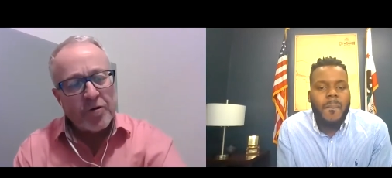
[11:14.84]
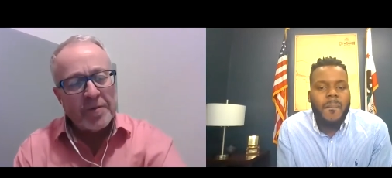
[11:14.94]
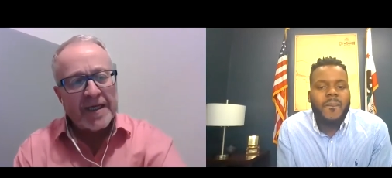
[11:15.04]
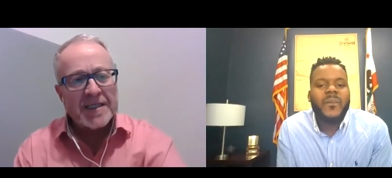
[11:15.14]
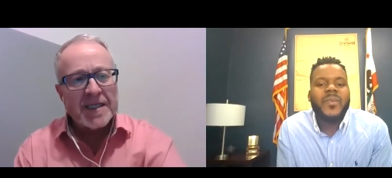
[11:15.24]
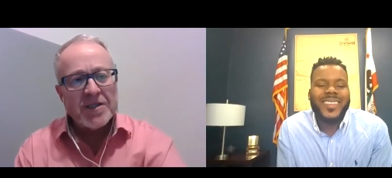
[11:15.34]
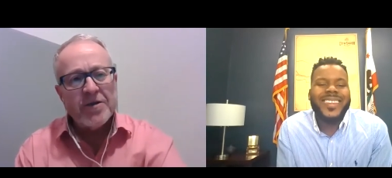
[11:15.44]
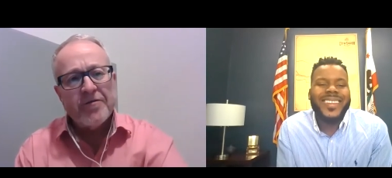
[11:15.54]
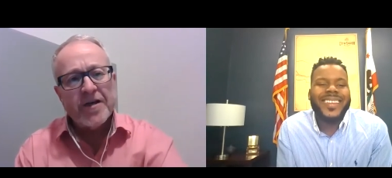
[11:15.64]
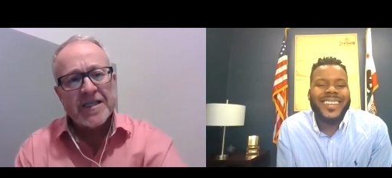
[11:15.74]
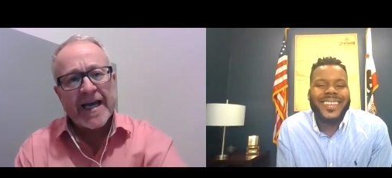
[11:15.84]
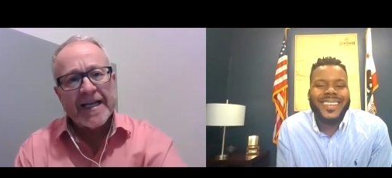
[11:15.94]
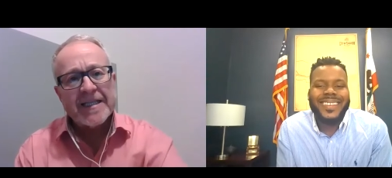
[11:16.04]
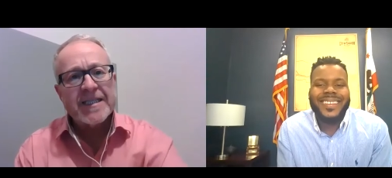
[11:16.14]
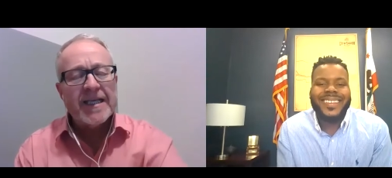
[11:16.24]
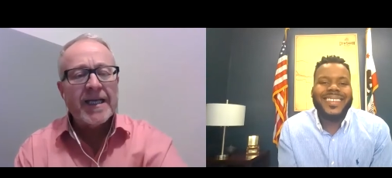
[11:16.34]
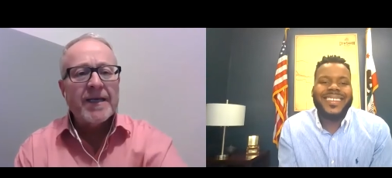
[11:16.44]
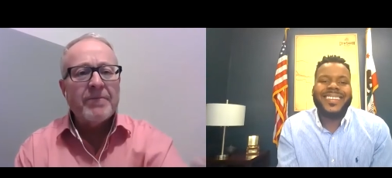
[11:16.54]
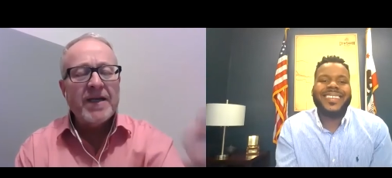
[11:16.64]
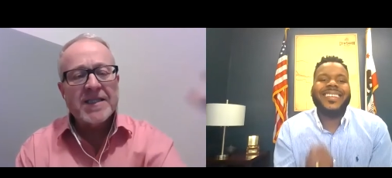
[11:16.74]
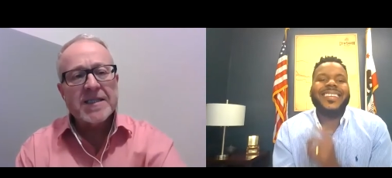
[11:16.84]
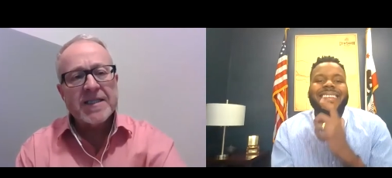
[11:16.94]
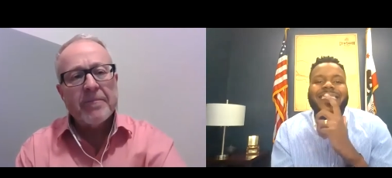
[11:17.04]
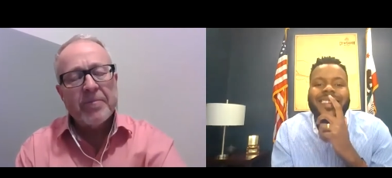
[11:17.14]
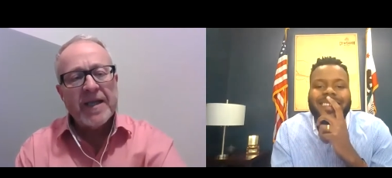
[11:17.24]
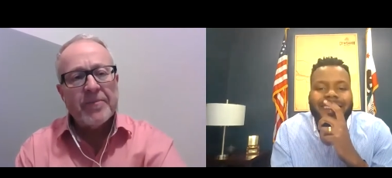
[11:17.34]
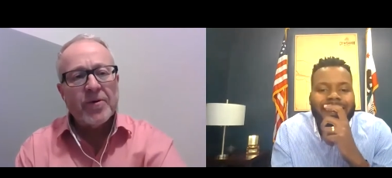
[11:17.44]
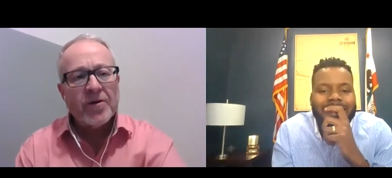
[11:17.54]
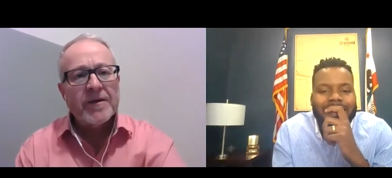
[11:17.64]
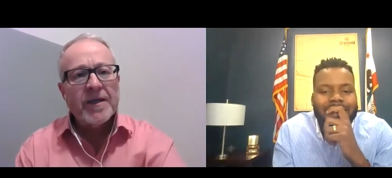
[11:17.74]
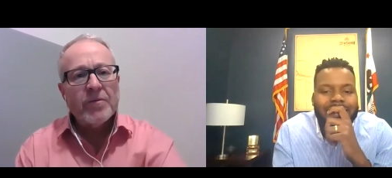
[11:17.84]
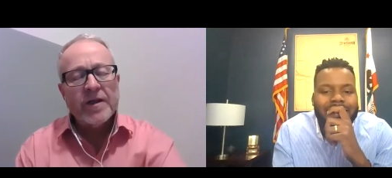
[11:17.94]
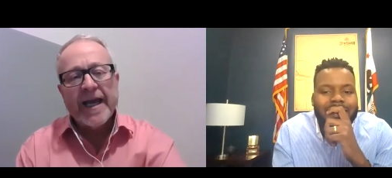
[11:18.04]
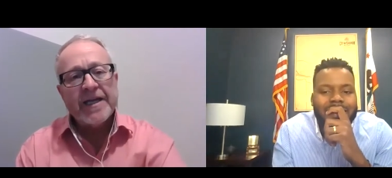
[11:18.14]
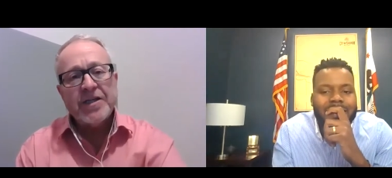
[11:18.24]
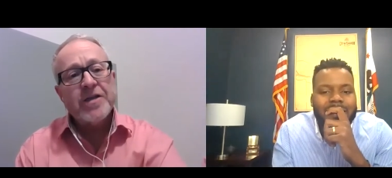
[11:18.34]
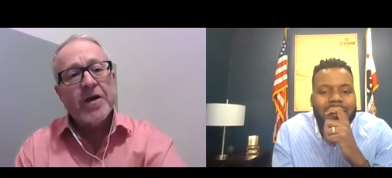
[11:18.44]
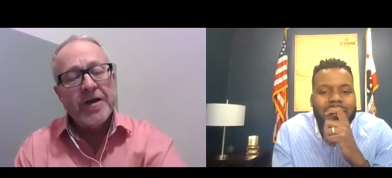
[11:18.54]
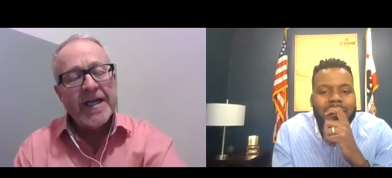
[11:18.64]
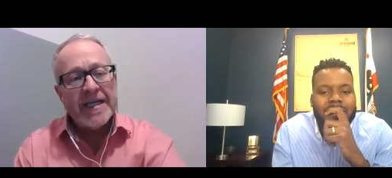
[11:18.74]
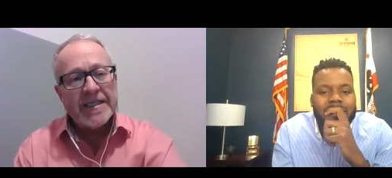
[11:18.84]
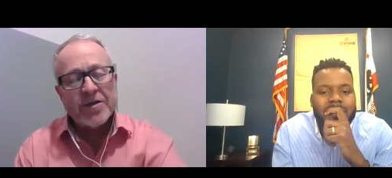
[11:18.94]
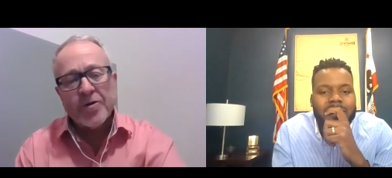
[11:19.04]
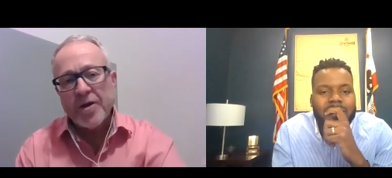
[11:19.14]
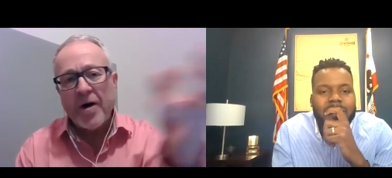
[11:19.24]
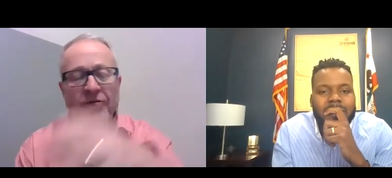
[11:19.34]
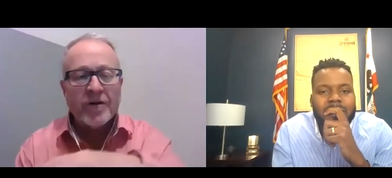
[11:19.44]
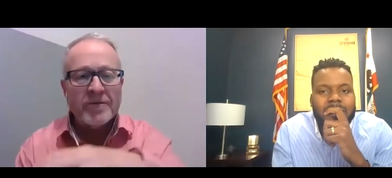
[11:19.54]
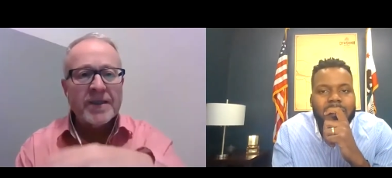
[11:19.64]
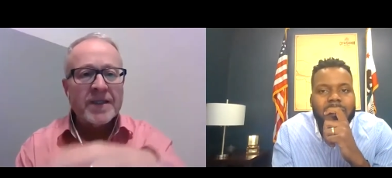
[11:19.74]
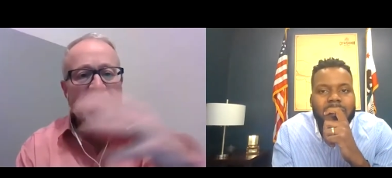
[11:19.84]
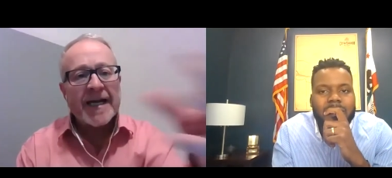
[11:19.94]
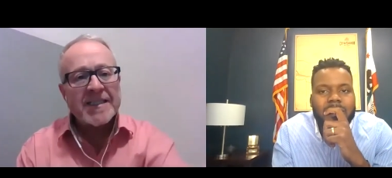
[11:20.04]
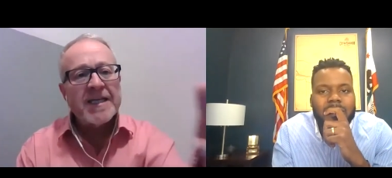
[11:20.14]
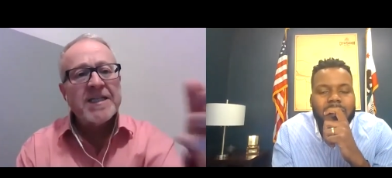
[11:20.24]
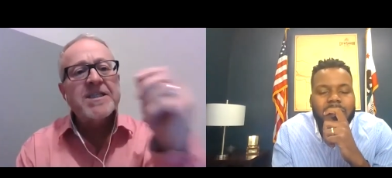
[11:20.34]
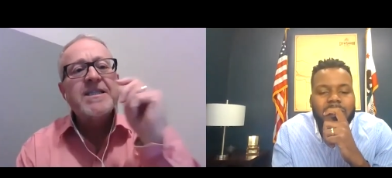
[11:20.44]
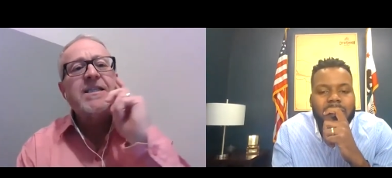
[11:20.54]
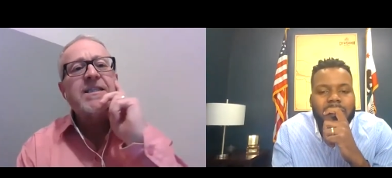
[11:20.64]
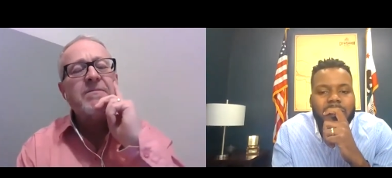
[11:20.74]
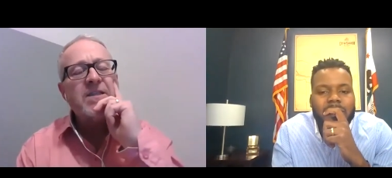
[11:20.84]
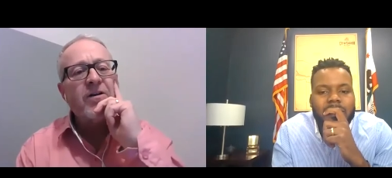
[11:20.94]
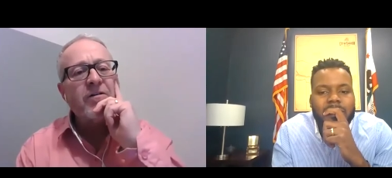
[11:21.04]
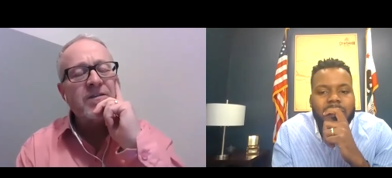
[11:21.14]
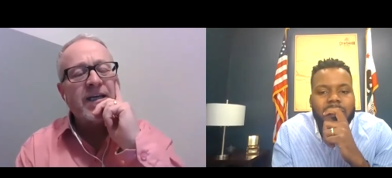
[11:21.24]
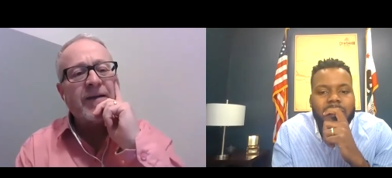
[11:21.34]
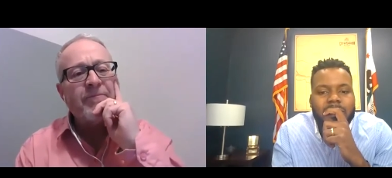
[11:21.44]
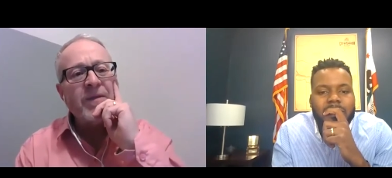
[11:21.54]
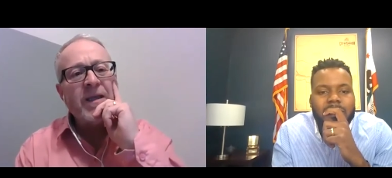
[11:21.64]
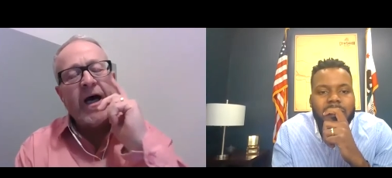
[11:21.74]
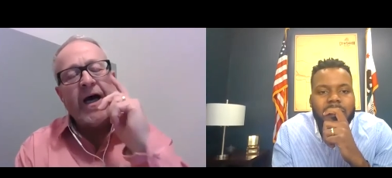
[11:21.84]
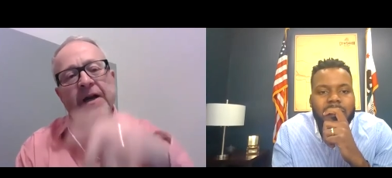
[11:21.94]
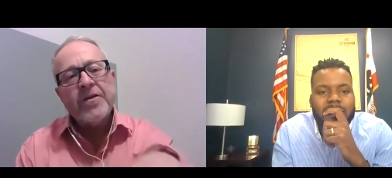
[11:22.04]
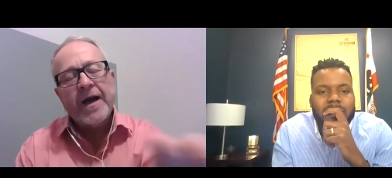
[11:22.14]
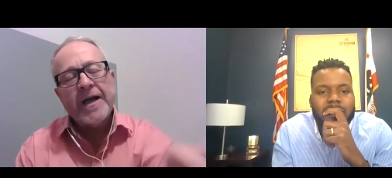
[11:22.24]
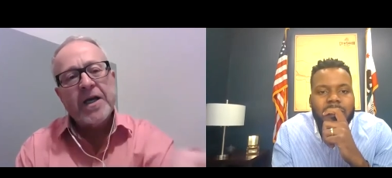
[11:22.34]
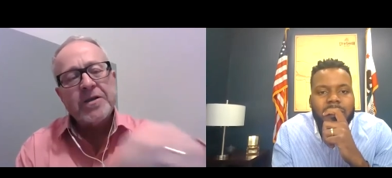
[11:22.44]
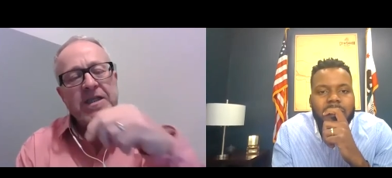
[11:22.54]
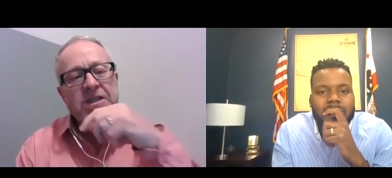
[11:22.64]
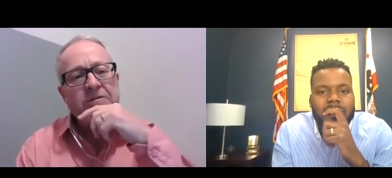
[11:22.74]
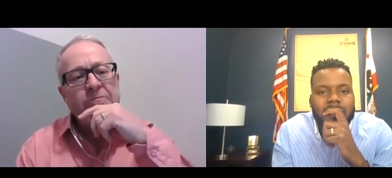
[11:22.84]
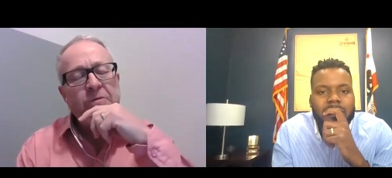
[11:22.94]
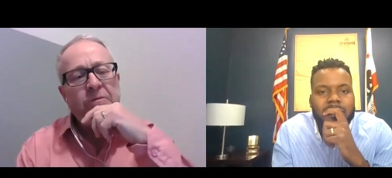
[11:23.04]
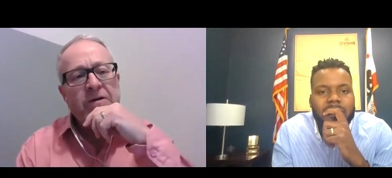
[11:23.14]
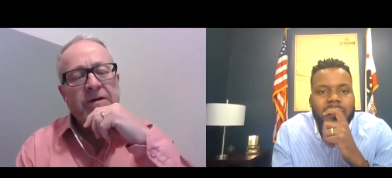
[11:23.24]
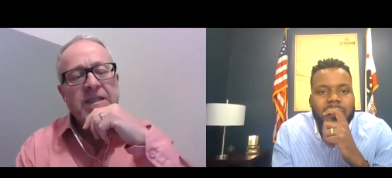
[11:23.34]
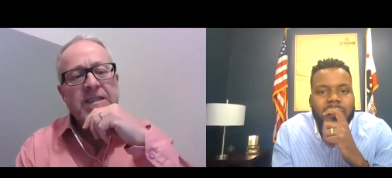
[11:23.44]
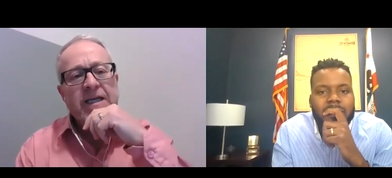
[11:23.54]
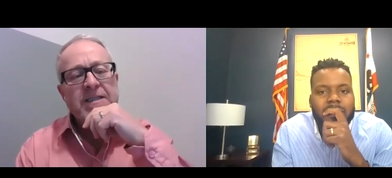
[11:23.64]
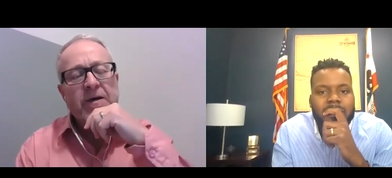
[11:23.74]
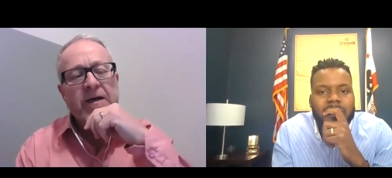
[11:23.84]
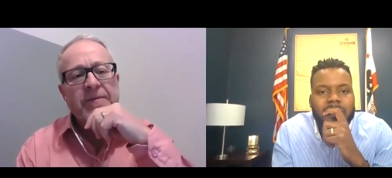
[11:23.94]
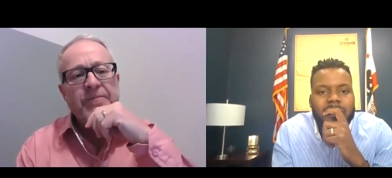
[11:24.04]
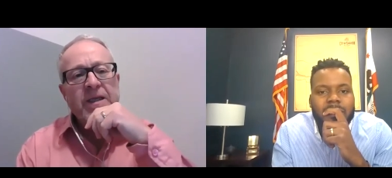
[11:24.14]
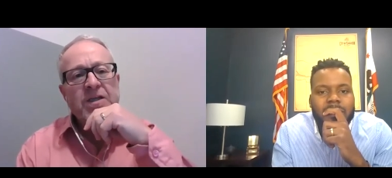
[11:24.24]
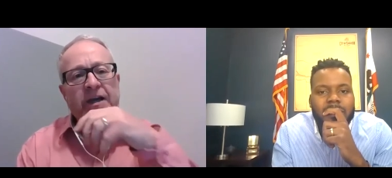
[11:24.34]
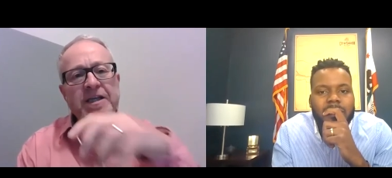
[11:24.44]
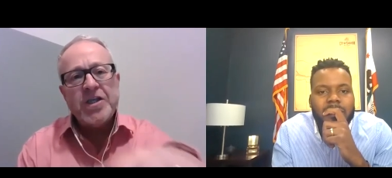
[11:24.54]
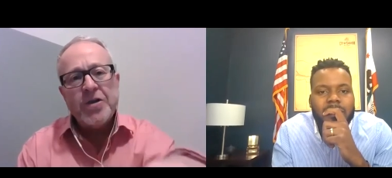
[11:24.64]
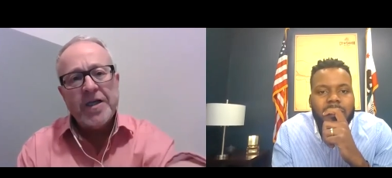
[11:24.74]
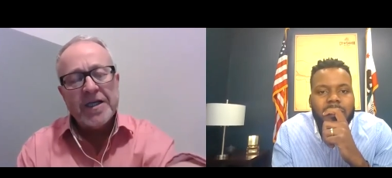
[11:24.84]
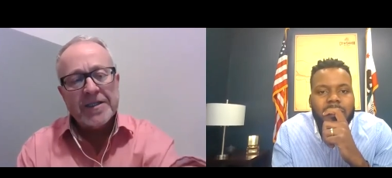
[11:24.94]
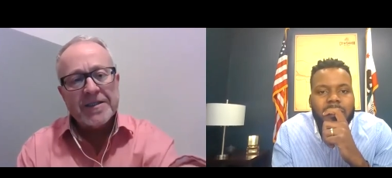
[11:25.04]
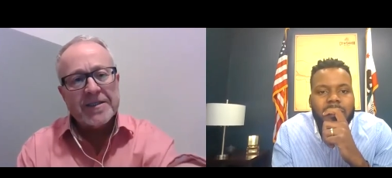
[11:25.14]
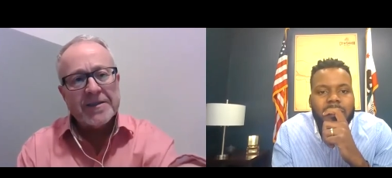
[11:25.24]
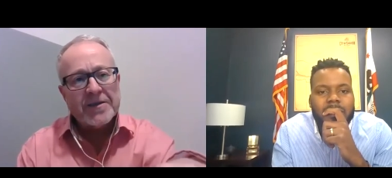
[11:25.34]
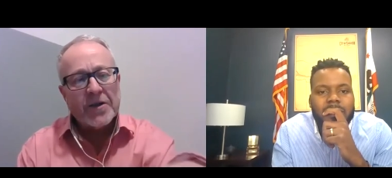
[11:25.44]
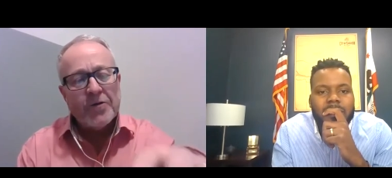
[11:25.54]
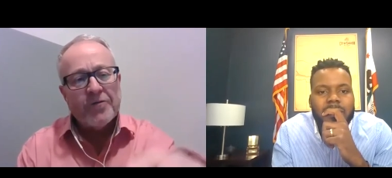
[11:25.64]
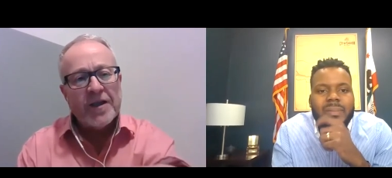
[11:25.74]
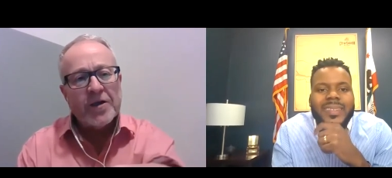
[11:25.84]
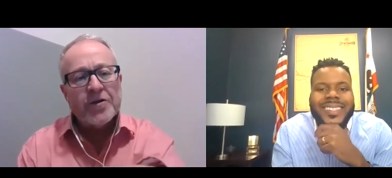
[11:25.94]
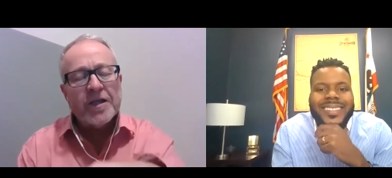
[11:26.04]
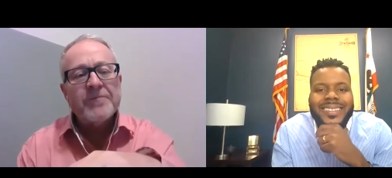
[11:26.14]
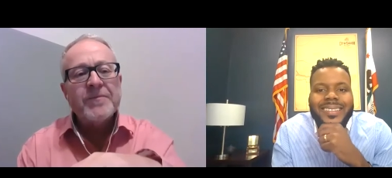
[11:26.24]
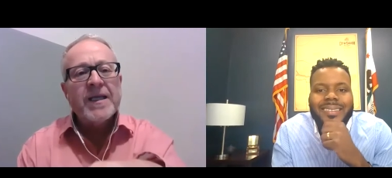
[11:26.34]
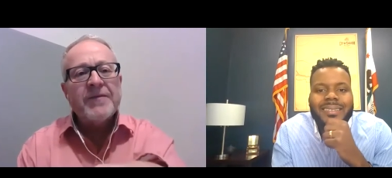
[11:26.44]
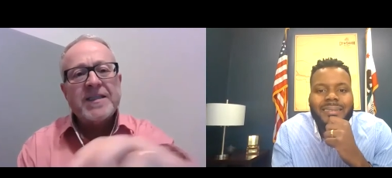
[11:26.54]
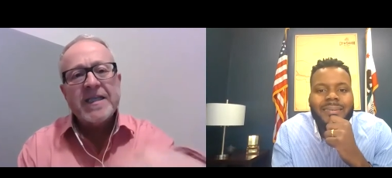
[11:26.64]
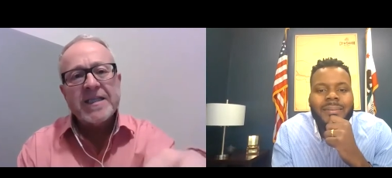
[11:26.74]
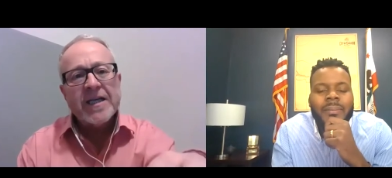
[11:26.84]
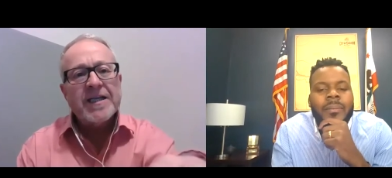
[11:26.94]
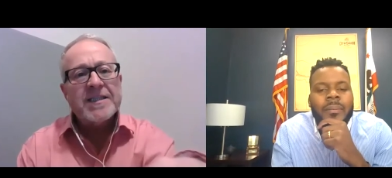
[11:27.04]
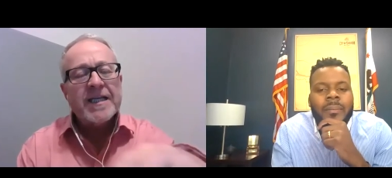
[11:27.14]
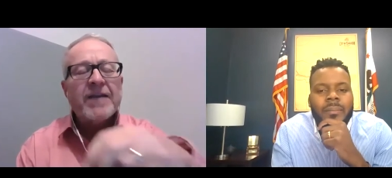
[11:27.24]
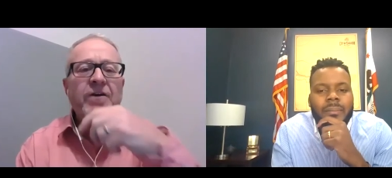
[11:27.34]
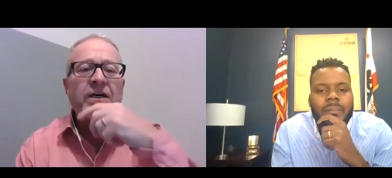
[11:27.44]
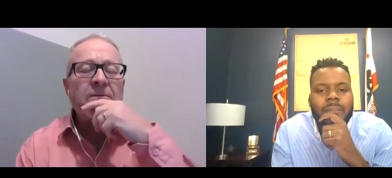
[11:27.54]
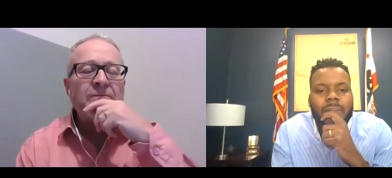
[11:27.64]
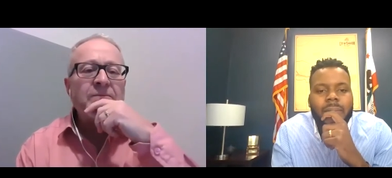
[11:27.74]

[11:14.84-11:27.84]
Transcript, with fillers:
Speaker 1: because its universality means that some people will get it who don't need it, although often the taxation system solves that. Another, I noticed you, you've been criticised by trade unions who feel that this isn't going to deliver